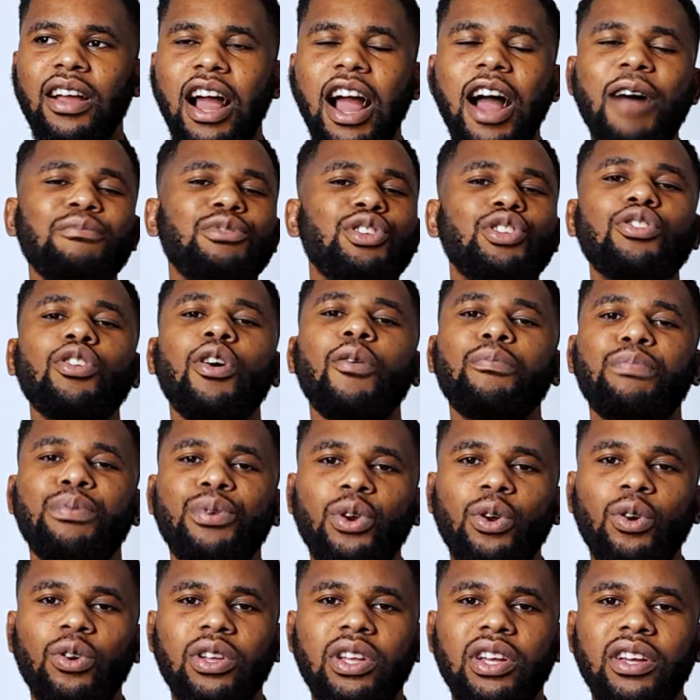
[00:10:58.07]
I'm so
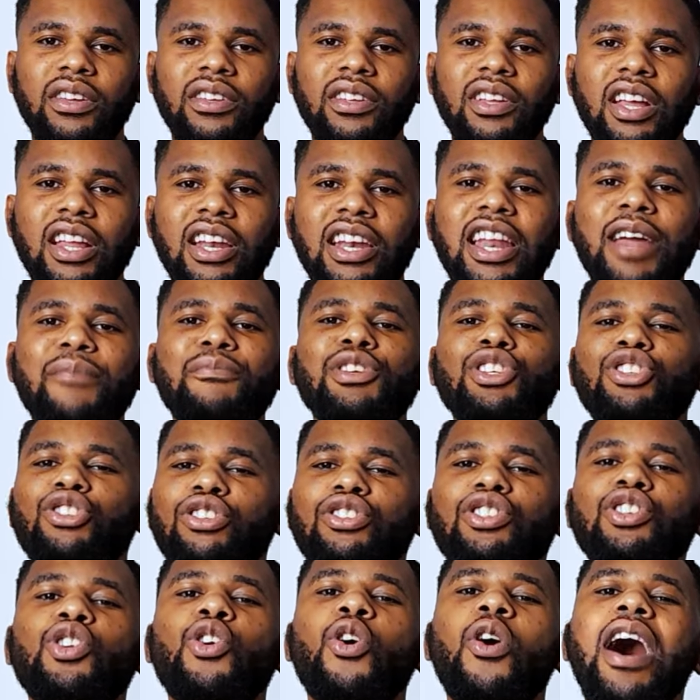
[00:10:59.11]
broke. Let me
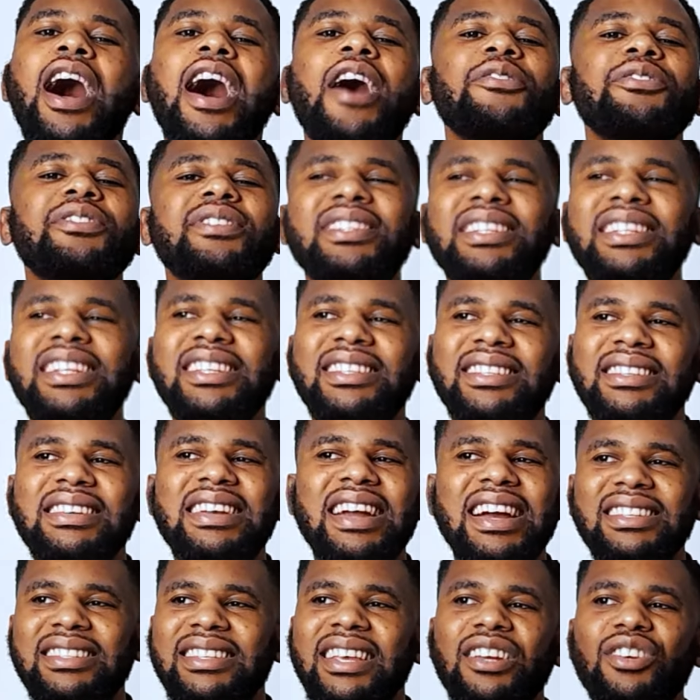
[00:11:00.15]
just go out this
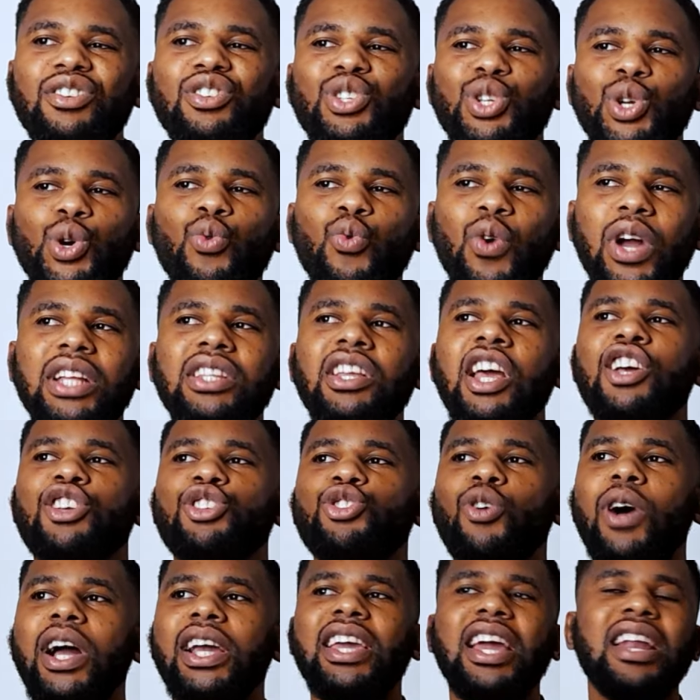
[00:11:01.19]
night and do it
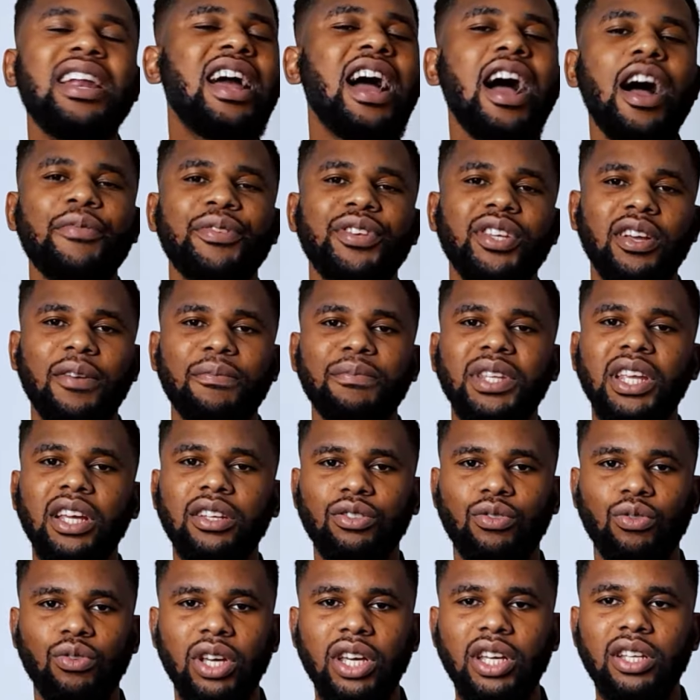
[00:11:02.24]
so I can have
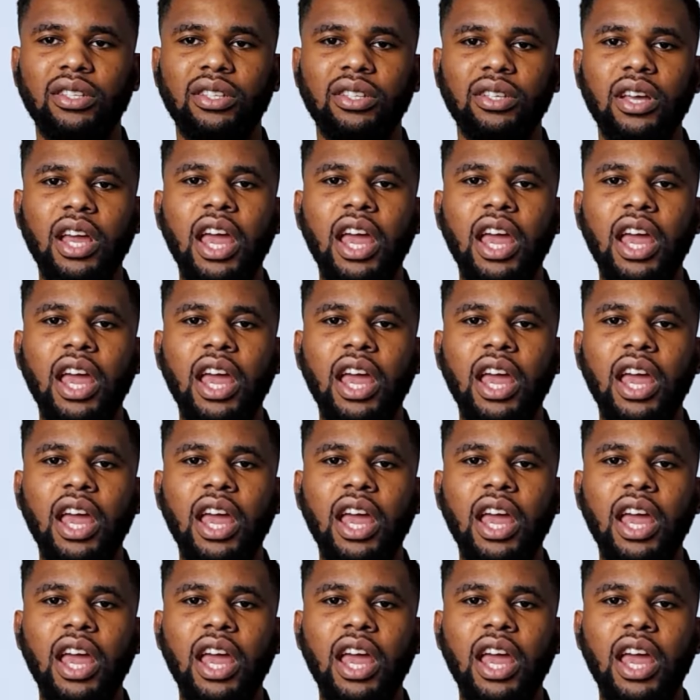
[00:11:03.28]
something to eat.